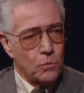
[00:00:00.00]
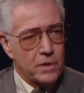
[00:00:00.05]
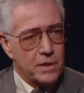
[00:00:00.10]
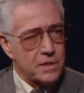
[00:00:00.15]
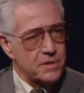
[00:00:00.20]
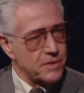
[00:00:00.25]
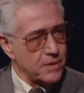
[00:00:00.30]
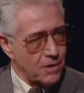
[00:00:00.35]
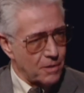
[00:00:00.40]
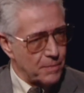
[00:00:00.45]

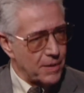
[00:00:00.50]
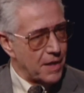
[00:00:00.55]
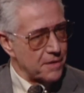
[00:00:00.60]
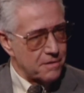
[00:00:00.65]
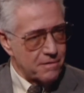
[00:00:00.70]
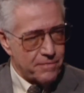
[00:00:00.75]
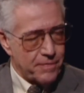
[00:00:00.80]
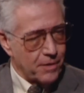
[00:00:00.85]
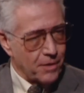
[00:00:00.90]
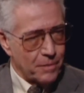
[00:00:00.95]
What is there
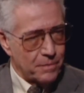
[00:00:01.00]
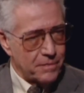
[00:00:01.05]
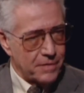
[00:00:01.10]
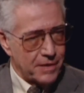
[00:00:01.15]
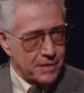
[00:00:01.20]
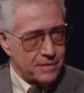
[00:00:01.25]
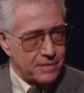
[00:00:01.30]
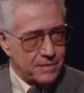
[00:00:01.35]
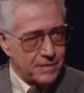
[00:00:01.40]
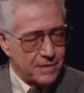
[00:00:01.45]
about the film
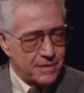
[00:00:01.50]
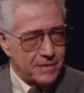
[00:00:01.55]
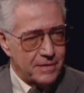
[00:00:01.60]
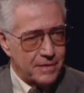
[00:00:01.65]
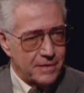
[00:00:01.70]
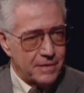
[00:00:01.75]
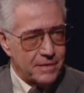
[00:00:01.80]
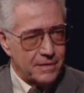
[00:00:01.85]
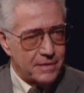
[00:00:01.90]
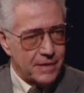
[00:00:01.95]
that
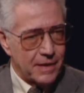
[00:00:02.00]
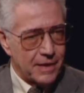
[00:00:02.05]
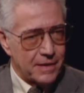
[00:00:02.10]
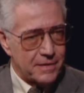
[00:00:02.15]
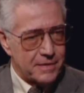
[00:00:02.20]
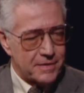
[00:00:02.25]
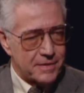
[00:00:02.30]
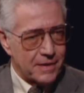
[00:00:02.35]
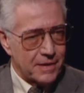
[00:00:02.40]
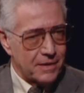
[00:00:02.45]

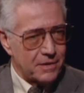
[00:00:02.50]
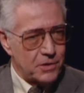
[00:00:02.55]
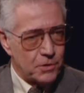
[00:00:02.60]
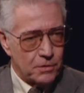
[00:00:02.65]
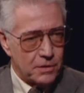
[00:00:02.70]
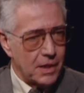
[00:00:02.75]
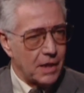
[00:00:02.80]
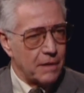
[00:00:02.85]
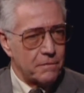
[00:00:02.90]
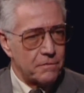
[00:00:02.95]
that uh,
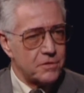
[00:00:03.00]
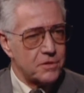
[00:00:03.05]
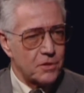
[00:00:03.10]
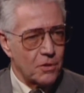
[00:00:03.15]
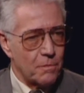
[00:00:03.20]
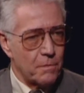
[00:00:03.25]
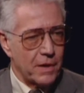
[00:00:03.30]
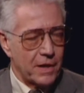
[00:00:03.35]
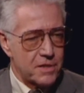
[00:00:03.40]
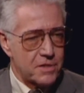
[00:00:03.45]
you love
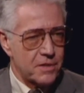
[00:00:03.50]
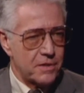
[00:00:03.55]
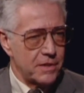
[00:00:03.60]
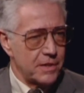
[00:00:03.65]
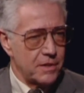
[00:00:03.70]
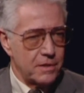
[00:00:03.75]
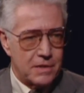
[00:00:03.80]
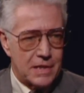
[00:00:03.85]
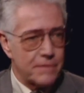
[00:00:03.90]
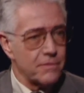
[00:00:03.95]
so much
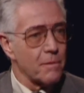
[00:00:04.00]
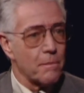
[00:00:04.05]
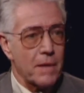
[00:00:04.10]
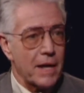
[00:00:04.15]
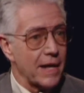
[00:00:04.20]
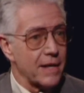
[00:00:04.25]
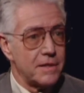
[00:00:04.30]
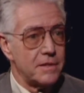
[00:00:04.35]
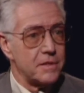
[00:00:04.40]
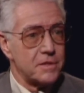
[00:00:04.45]
that you never
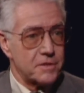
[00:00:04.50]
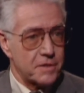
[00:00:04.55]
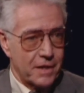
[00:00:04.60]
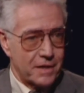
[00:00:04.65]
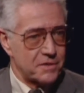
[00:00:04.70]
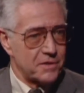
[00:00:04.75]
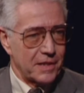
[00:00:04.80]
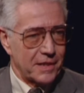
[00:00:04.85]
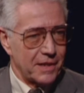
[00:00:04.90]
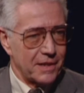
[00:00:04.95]
mind
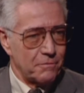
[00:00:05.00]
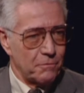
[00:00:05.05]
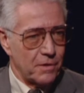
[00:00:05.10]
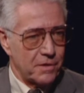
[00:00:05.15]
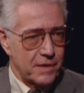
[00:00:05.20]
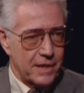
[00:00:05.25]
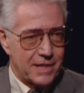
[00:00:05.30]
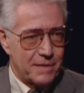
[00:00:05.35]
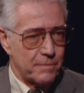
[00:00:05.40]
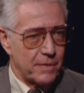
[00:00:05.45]
discussing it
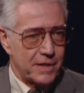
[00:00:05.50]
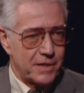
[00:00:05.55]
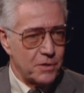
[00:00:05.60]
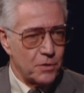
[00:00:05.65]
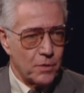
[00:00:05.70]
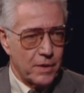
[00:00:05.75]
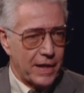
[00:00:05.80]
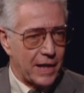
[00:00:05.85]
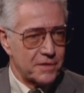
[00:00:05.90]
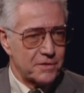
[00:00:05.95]
with anybody
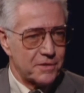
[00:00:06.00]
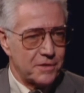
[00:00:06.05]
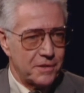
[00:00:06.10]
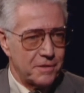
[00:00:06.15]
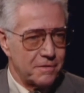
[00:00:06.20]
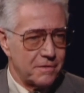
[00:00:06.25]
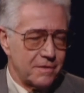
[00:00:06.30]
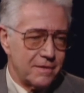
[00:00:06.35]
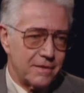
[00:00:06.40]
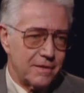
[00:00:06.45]
who asks
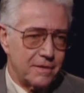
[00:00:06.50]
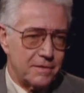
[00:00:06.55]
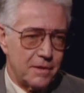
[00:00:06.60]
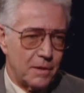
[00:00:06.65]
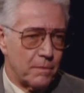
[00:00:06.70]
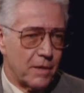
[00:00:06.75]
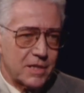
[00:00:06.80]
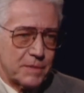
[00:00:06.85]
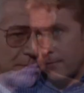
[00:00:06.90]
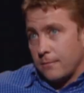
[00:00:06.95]
you?
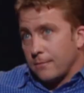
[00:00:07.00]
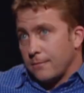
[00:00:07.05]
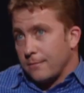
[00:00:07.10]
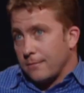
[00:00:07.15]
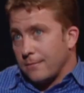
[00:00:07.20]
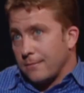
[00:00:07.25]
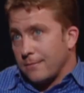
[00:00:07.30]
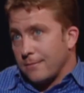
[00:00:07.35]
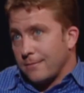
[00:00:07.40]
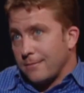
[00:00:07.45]
There must be
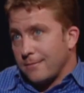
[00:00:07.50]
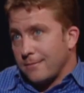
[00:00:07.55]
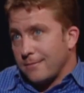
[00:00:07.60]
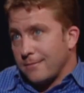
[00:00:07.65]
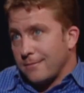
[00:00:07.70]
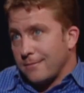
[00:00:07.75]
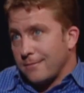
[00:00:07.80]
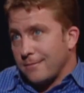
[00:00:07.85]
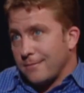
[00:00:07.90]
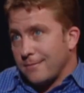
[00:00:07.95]
many things,
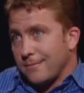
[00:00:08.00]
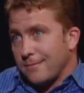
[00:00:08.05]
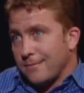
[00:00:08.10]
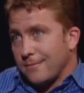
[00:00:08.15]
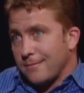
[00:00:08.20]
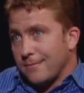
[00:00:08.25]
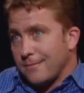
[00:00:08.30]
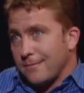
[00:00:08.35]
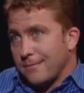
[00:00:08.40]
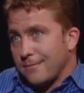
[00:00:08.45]
but is there any
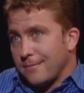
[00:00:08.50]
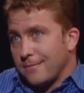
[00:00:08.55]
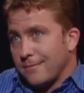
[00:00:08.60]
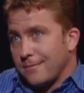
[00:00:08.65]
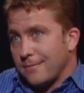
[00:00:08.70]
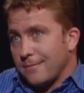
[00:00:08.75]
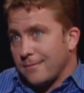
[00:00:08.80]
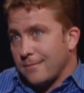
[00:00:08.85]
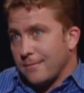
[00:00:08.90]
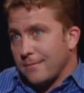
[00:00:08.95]
one
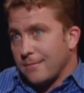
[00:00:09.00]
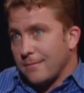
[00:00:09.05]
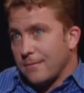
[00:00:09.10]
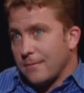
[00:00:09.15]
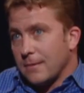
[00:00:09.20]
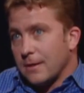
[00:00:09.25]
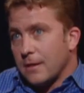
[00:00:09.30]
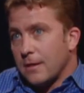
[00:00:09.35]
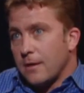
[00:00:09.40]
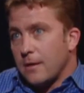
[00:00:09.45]
thing that stands
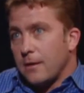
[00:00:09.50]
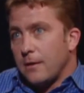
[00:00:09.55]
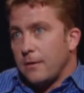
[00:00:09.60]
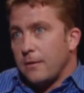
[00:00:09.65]
out?